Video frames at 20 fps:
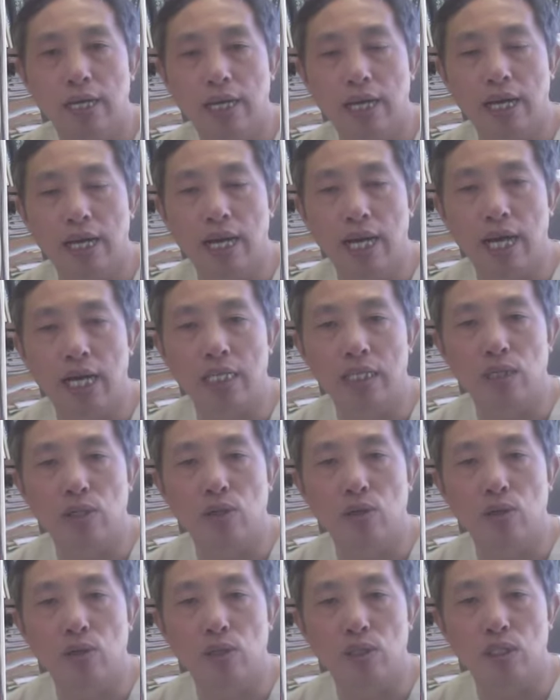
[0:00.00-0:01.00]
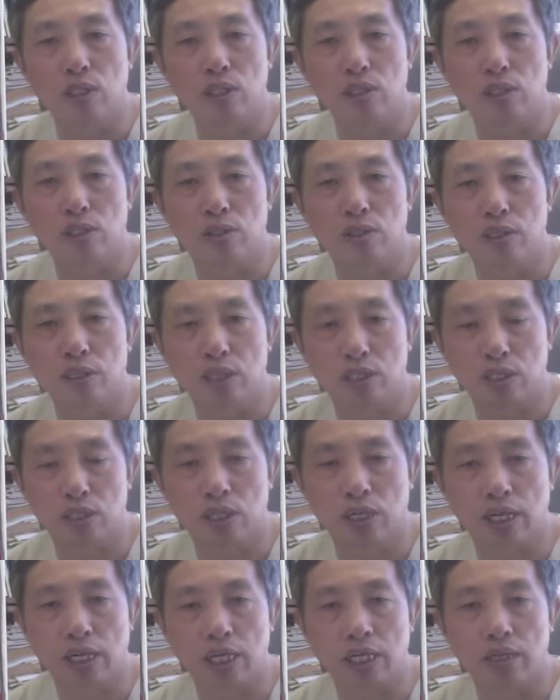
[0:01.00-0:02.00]
and also it's just
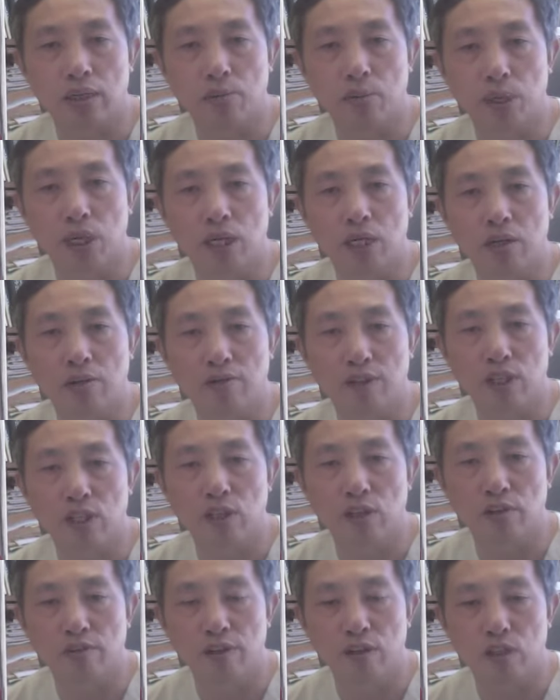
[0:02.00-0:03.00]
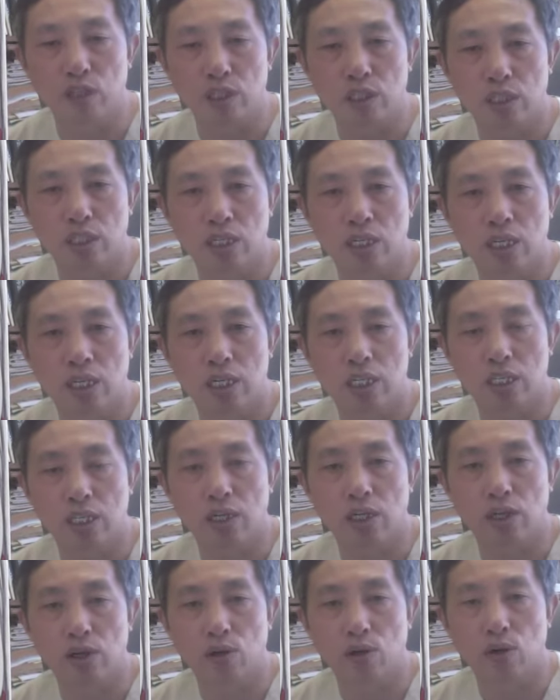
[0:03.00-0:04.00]
like a part of the universe.
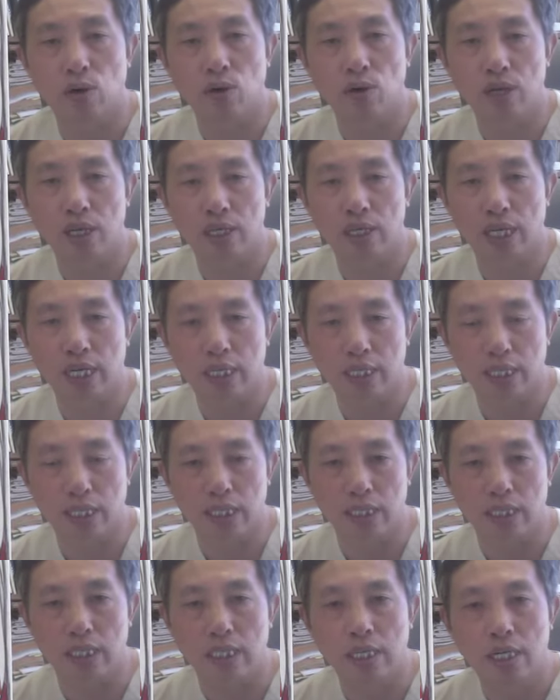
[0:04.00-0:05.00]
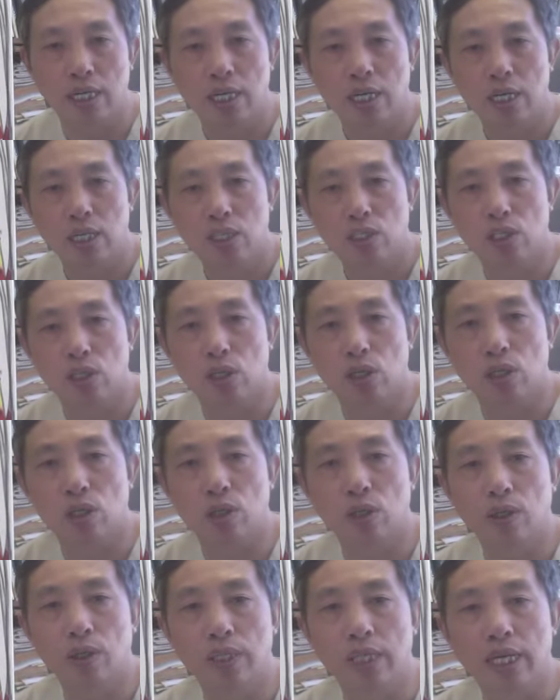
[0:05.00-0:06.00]
They are all connected.
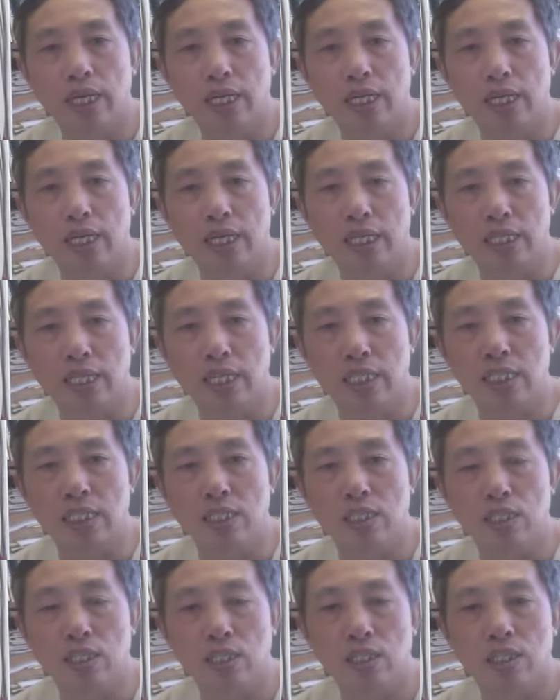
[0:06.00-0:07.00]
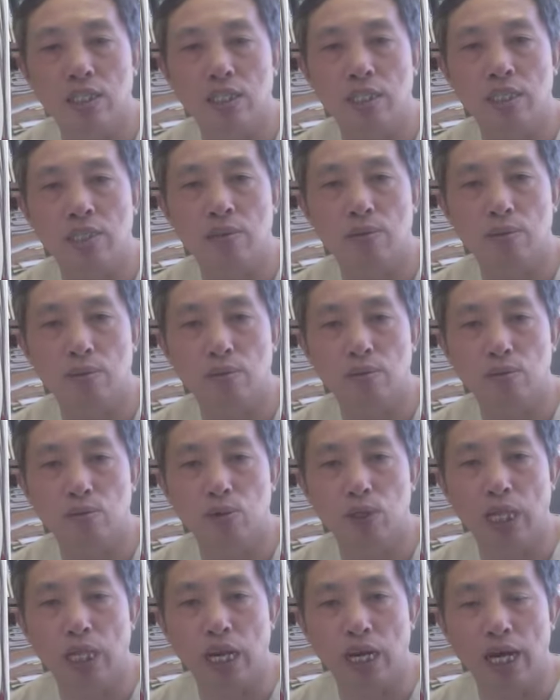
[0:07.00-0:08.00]
So then that's
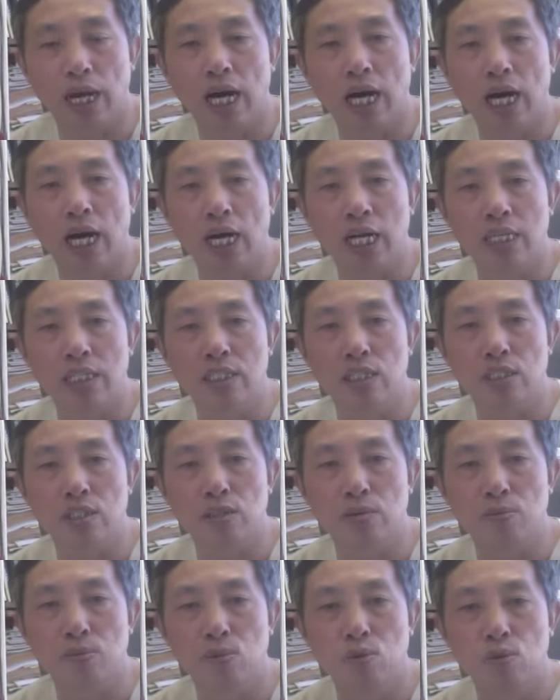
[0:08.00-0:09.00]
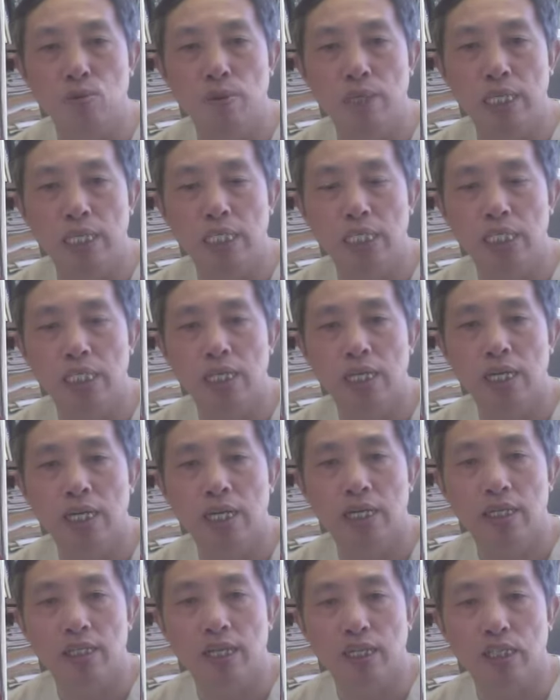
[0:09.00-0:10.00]
with lines as a movements
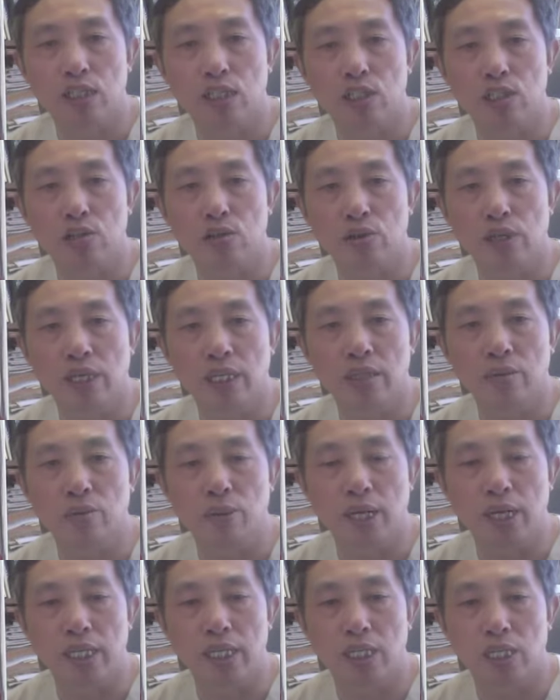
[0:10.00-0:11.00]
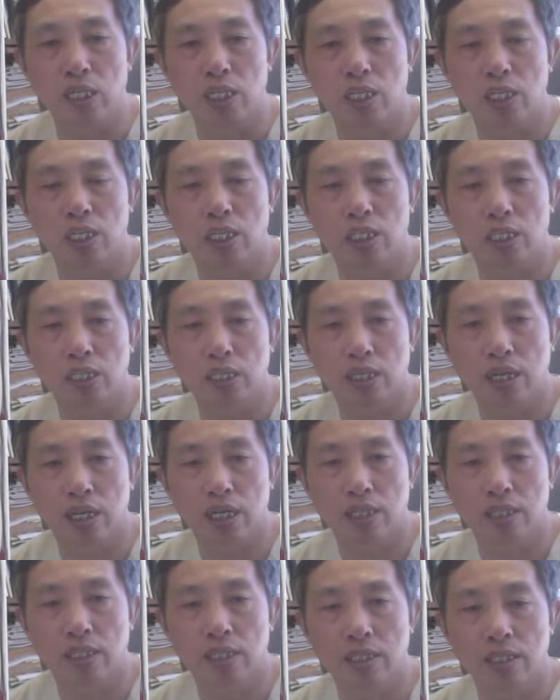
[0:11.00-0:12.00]
that's created by the artist
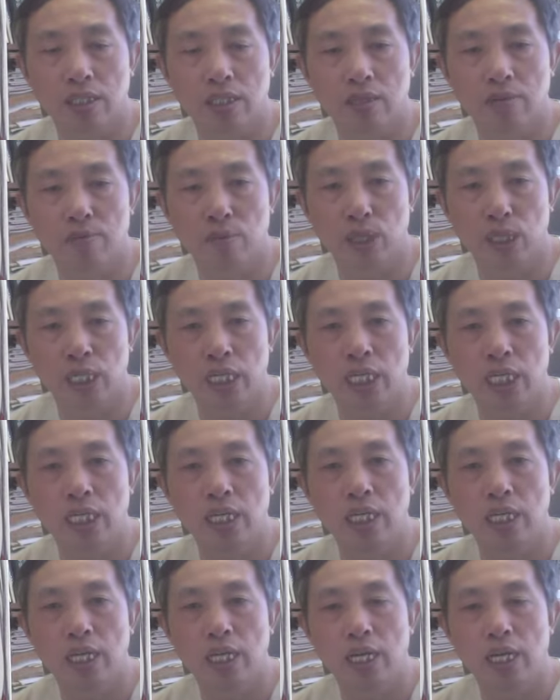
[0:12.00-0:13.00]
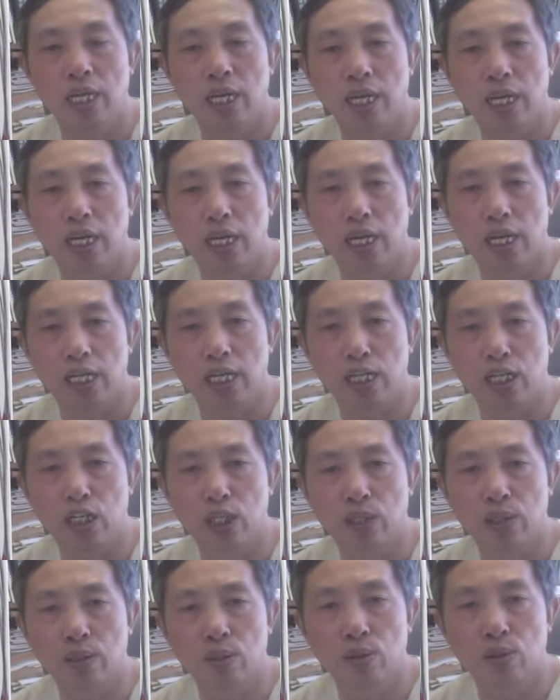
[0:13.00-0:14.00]
as me, and
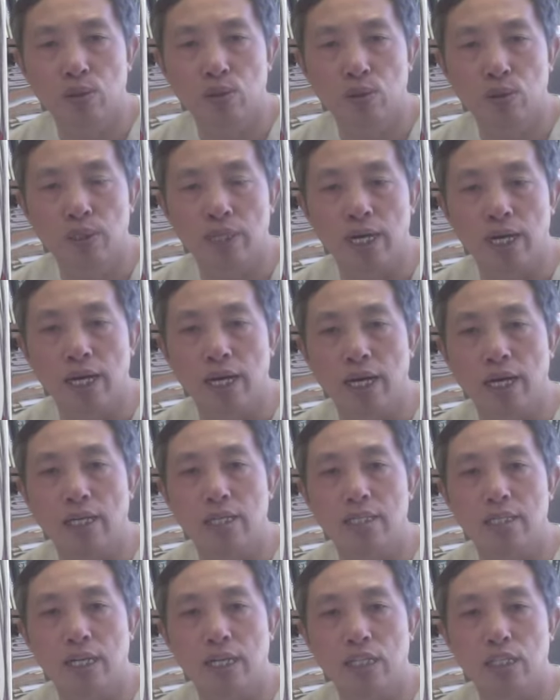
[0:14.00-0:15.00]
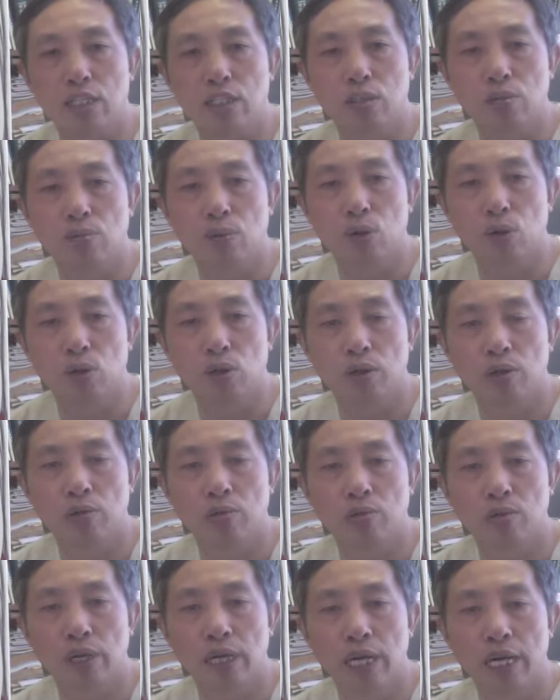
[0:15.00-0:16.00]
to do that, that is more
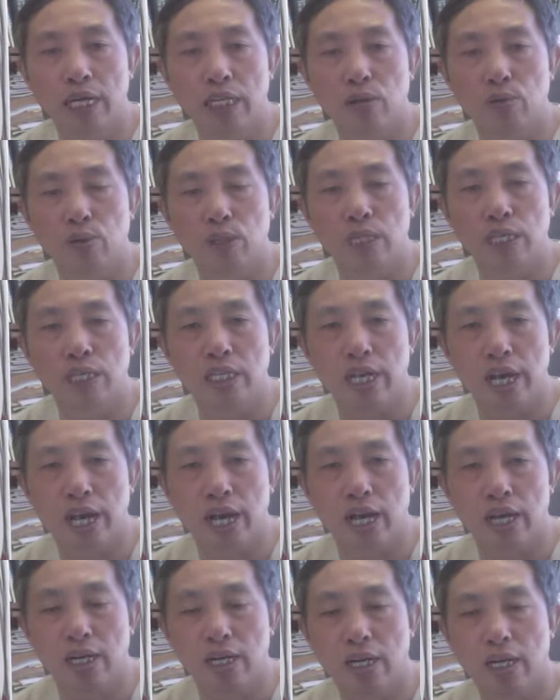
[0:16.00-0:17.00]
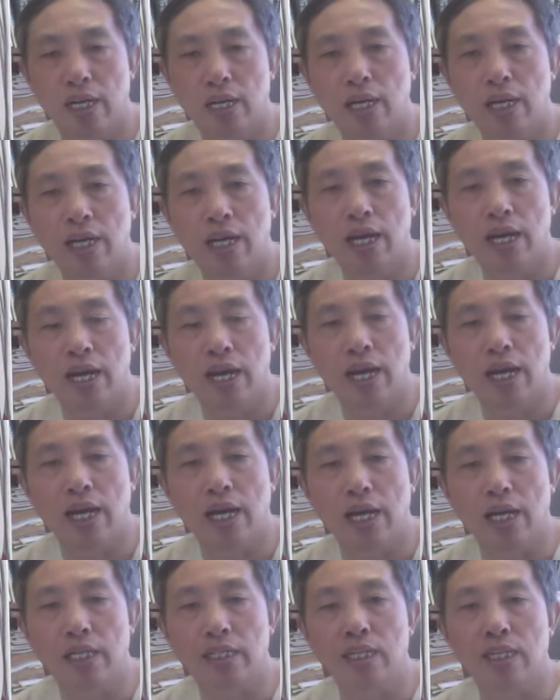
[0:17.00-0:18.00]
related with the yen.
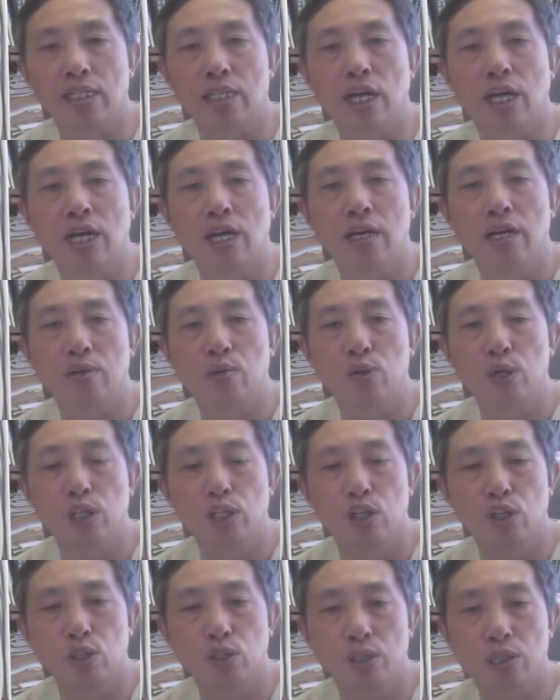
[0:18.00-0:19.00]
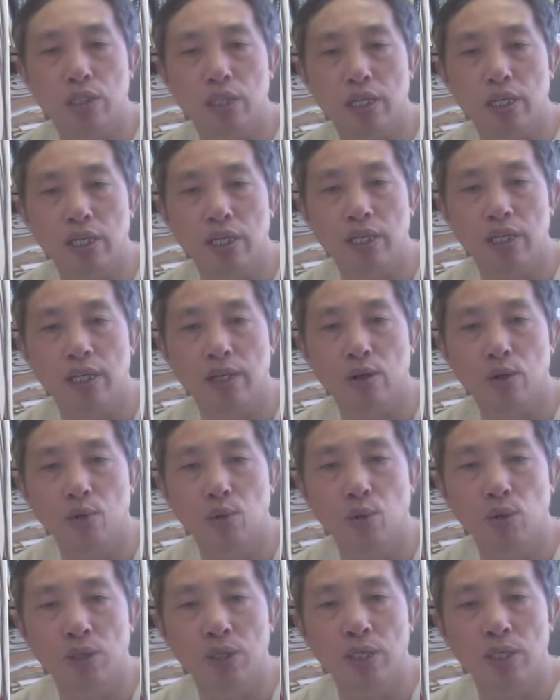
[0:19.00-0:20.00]
And then we use the
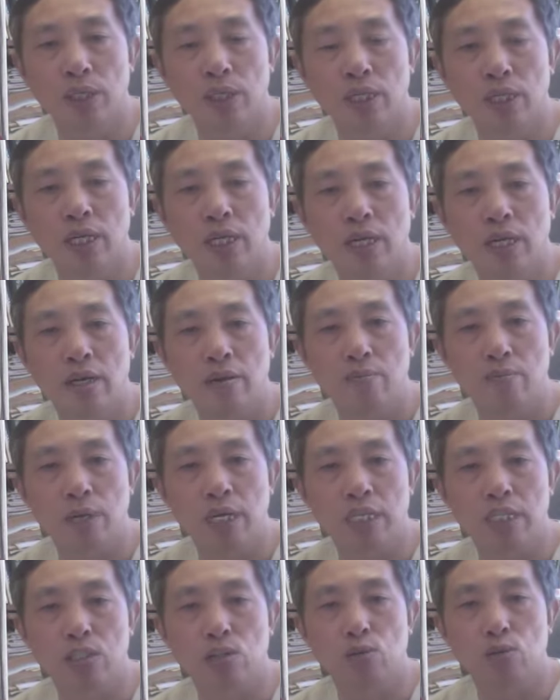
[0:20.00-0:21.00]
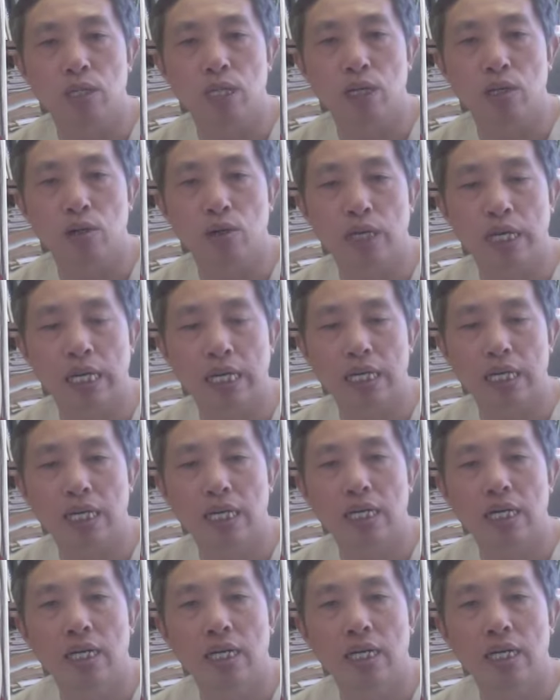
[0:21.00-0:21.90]
water mixed with acrylic,